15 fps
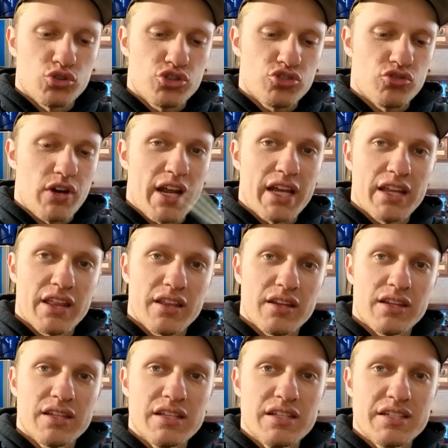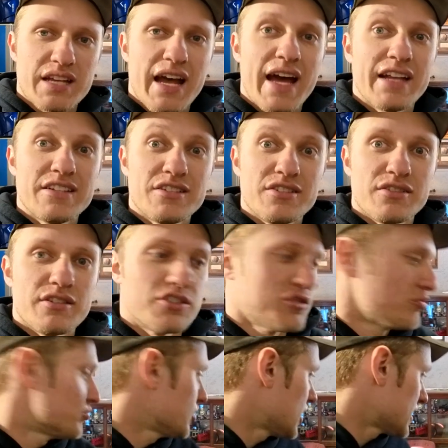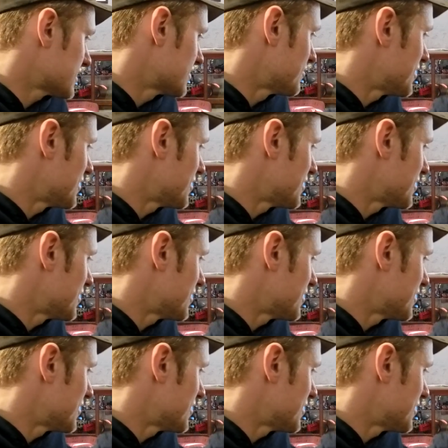strength that these add to your engine block.